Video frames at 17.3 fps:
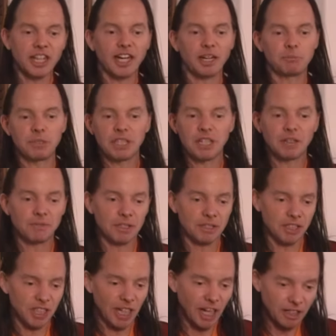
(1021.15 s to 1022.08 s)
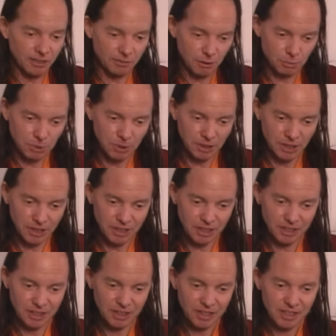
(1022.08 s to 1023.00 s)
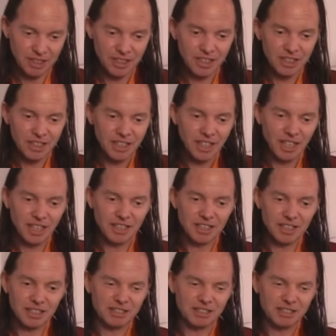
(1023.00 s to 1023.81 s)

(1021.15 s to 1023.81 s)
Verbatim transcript: I have become a child of the Buddhas. Uh,